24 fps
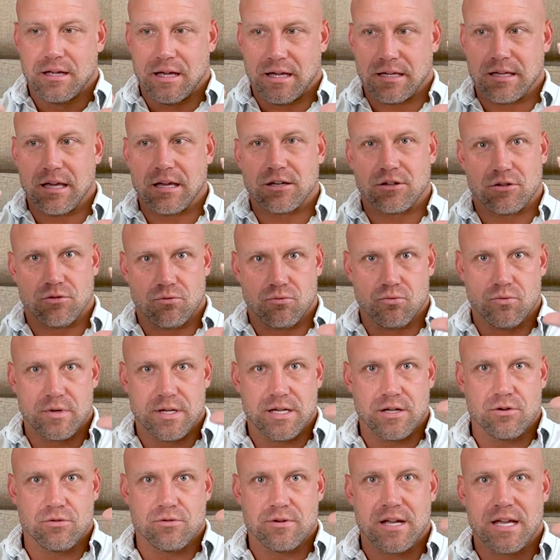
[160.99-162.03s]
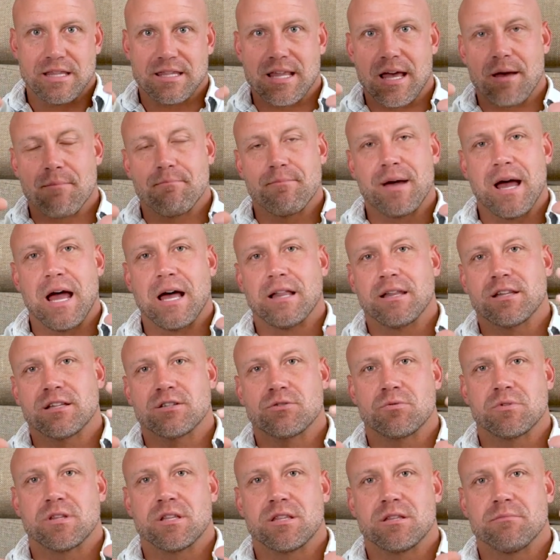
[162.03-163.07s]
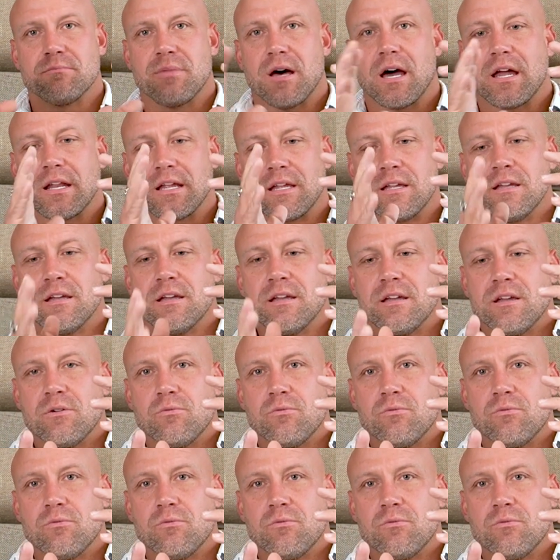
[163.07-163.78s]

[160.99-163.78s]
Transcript: again, to recreate that balance within the body.